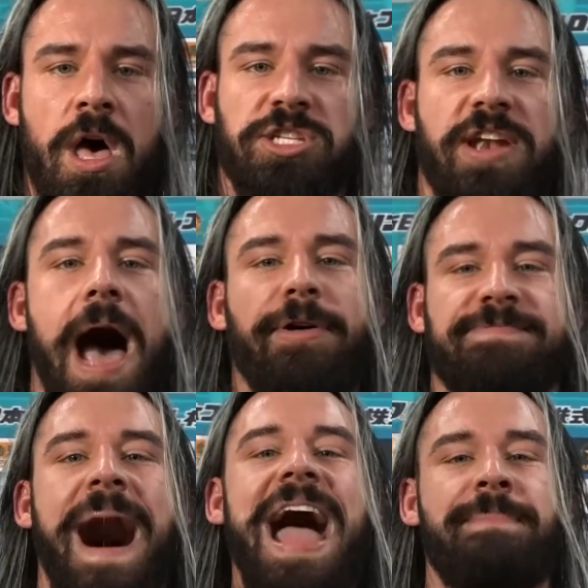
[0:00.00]
So now it's
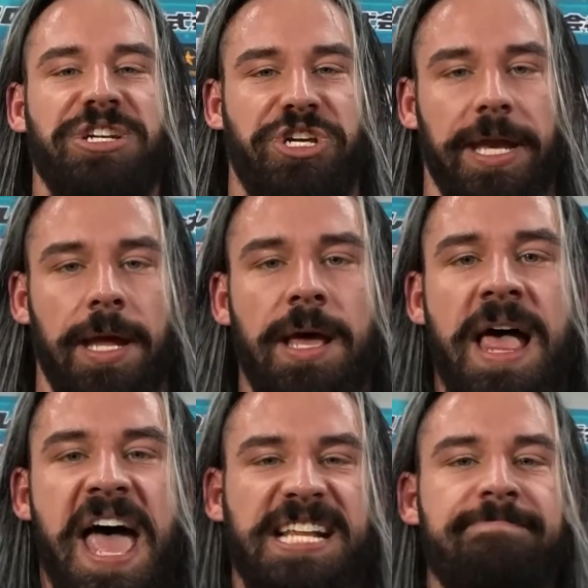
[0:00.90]
my mission.
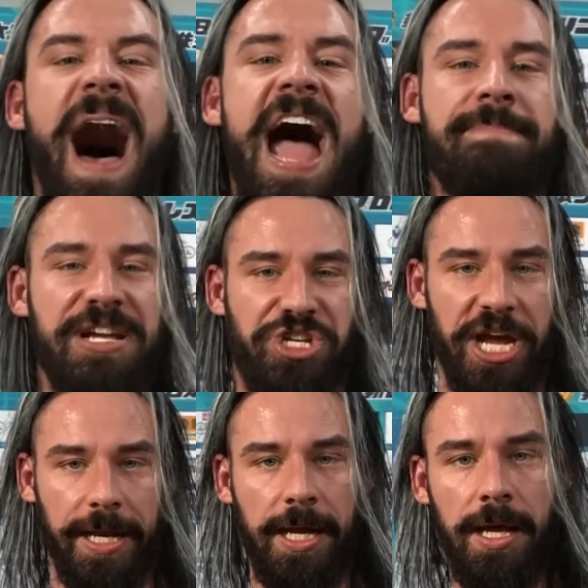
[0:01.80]
It's my mission